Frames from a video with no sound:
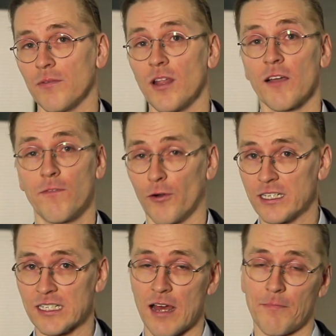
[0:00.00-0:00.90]
Like for
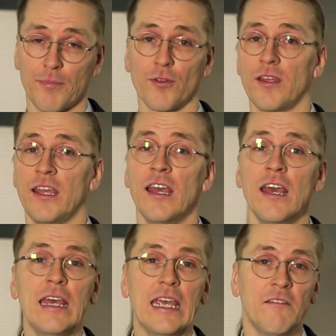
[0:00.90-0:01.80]
example, the
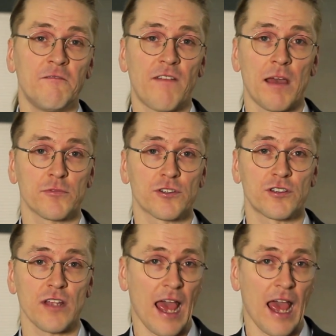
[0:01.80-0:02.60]
infamous